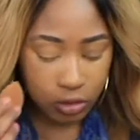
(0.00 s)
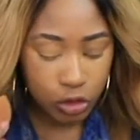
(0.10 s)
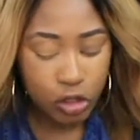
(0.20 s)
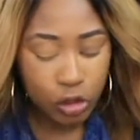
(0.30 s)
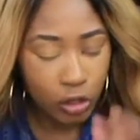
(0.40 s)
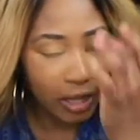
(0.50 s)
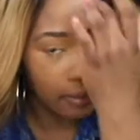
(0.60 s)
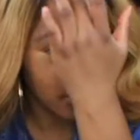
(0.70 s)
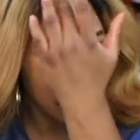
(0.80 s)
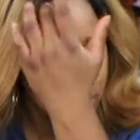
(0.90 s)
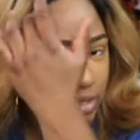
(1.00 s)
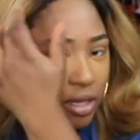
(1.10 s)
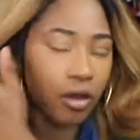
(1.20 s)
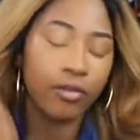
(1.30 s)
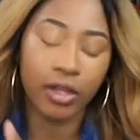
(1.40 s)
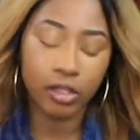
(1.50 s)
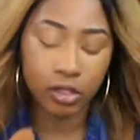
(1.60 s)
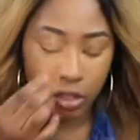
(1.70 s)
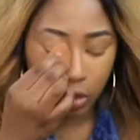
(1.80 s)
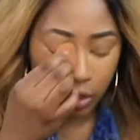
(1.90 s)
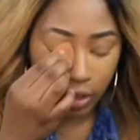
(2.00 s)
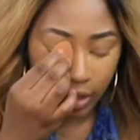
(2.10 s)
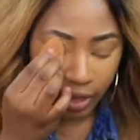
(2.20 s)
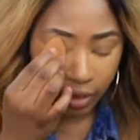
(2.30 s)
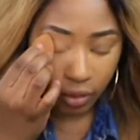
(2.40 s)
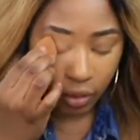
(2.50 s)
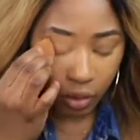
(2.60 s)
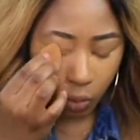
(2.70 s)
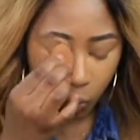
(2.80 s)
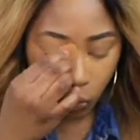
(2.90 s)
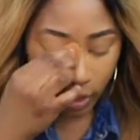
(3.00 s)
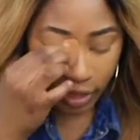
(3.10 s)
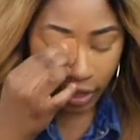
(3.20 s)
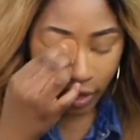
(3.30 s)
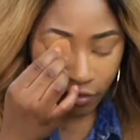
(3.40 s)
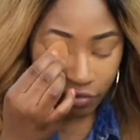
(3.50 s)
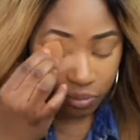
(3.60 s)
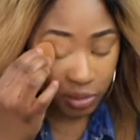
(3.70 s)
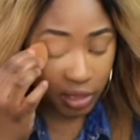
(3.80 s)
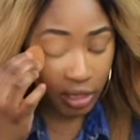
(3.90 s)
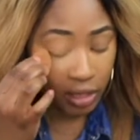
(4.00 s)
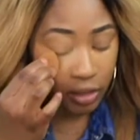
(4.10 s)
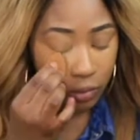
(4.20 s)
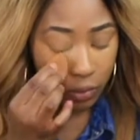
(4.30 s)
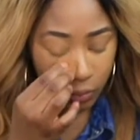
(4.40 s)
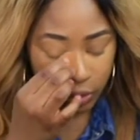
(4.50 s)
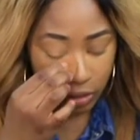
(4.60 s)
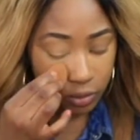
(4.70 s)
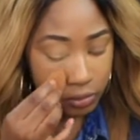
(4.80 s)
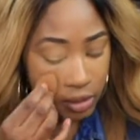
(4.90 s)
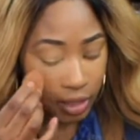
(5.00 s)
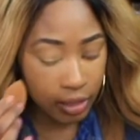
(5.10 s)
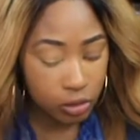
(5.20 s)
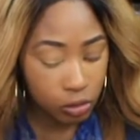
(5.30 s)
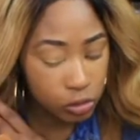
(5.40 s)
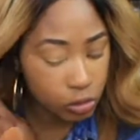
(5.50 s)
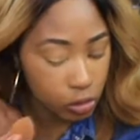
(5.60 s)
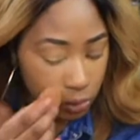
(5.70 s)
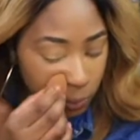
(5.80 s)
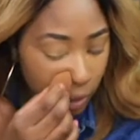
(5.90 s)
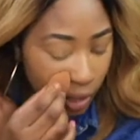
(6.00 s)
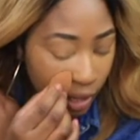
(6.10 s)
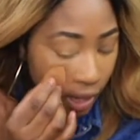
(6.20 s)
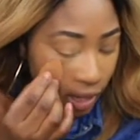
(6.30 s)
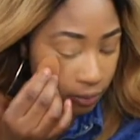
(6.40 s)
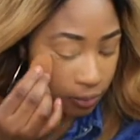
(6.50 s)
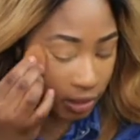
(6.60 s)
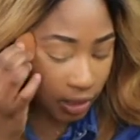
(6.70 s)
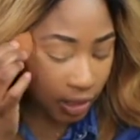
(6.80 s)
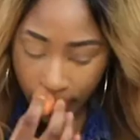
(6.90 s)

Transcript: just look at myself and just look at like where I've been when it comes to like YouTube and me.